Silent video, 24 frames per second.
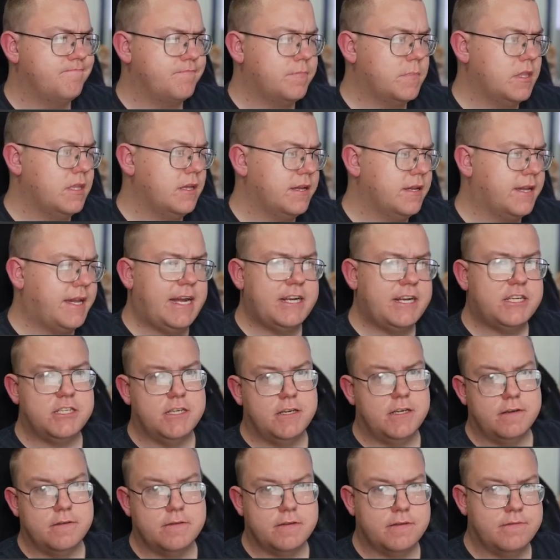gacha
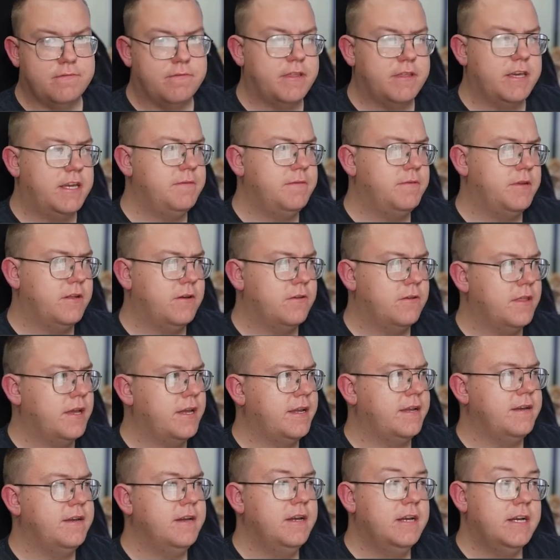theme, they,
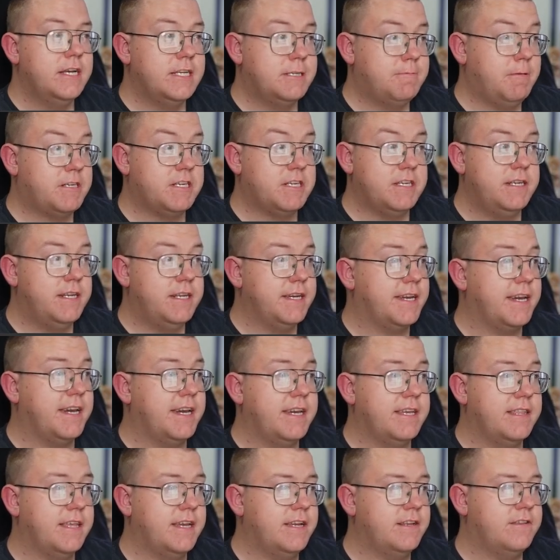especially Nikkei,
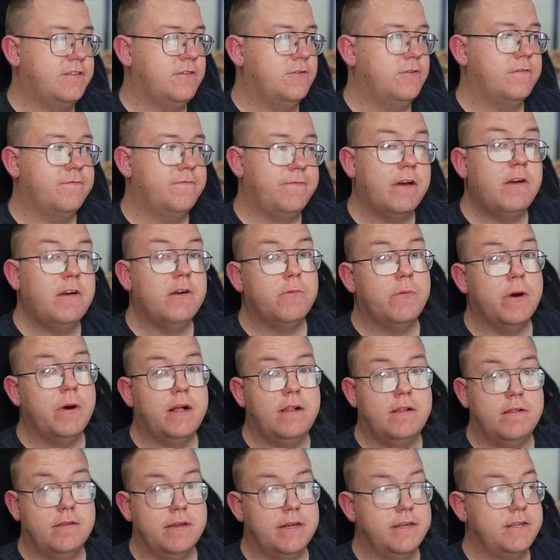they're doing very
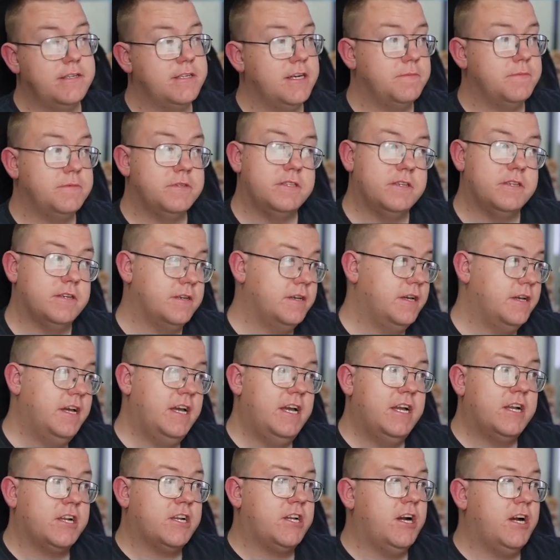well in terms of the
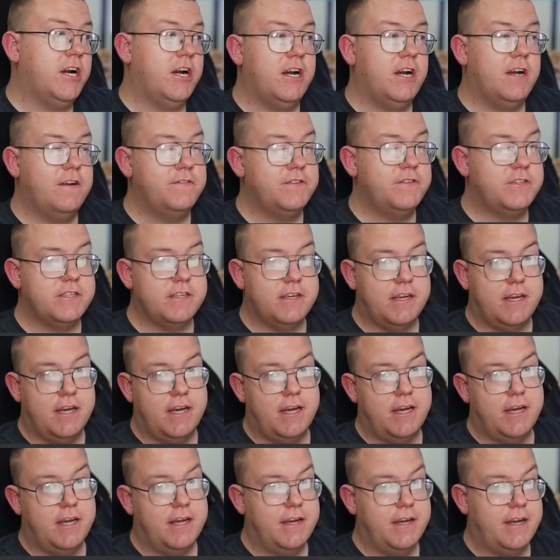curves
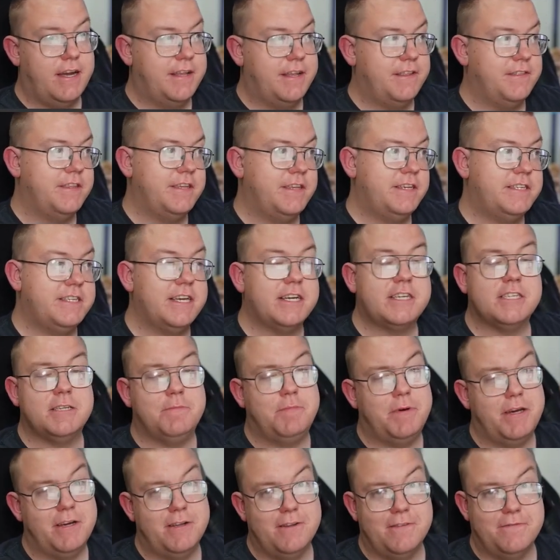and the sex
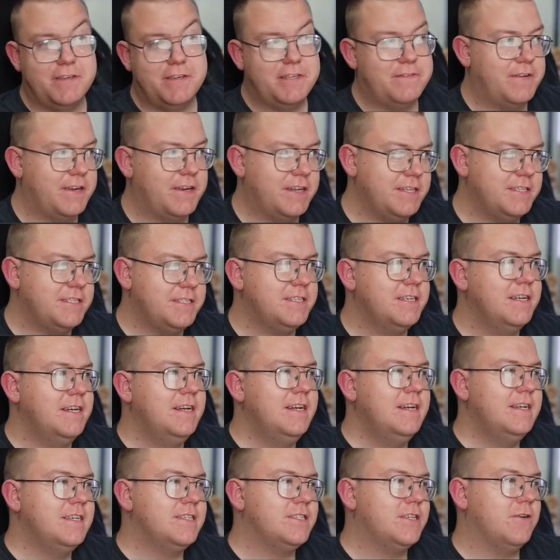appeal of these figures.
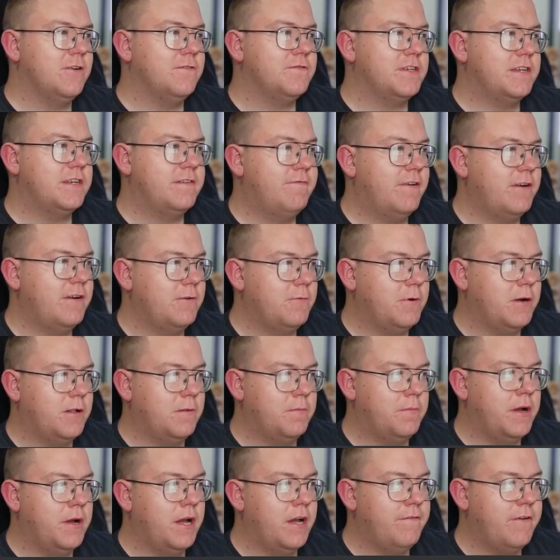So obviously a
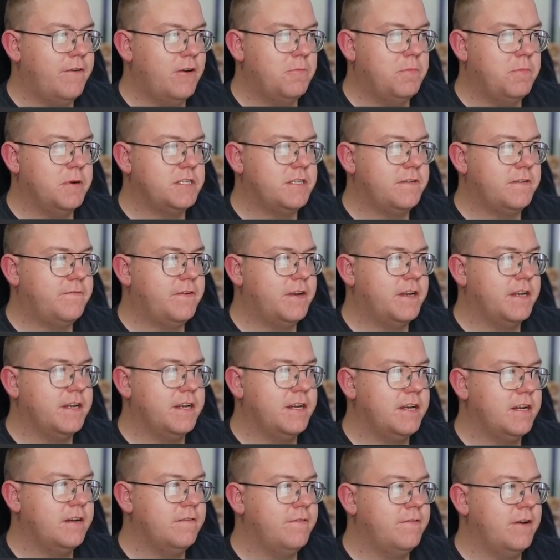very busty
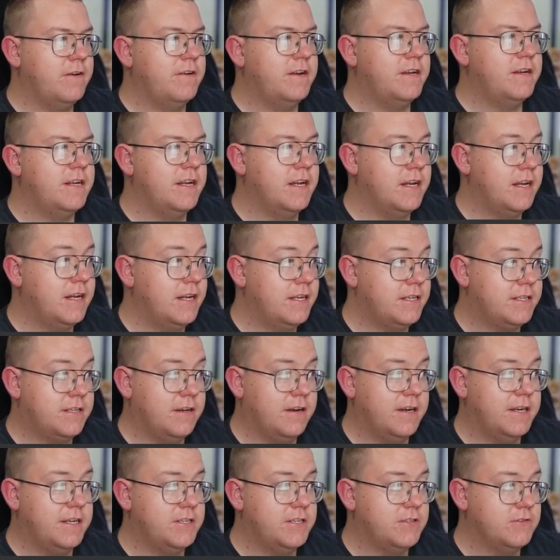figure, very
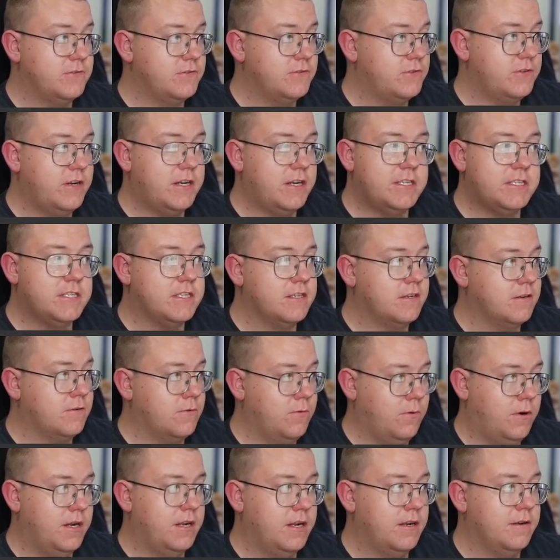tight sort of dress,
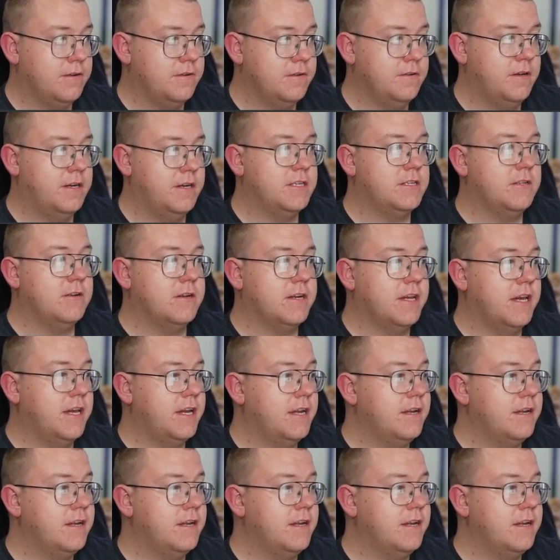quite nice looking.